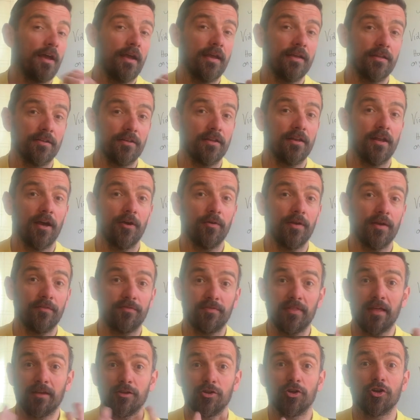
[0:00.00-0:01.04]
You know, if
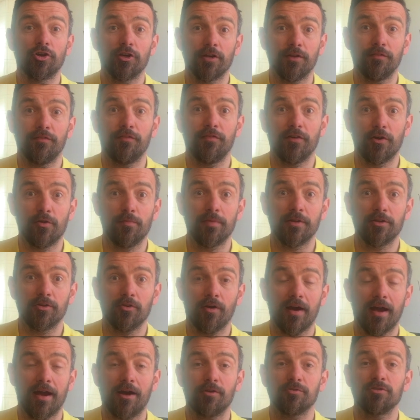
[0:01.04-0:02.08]
that you're going to film in
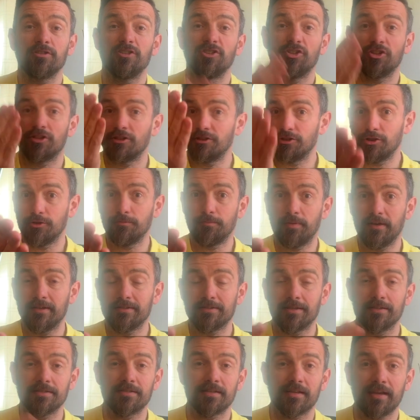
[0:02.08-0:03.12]
your house and you're going to do
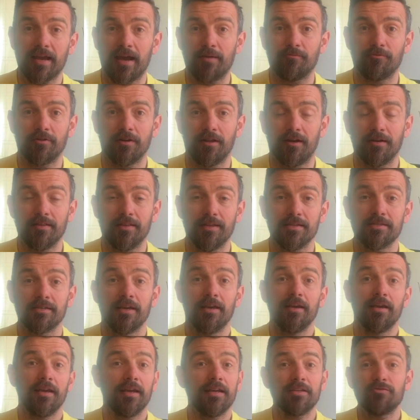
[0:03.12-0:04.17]
pieces to camera like this,
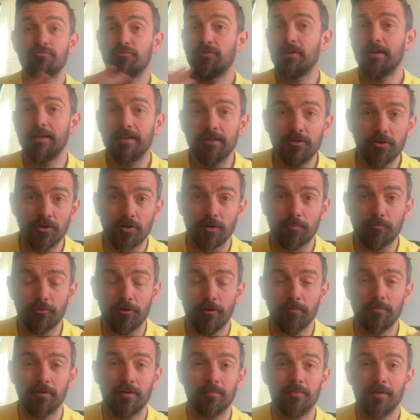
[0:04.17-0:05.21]
it's really not a
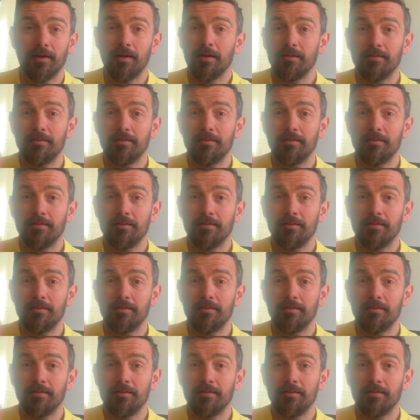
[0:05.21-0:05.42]
problem.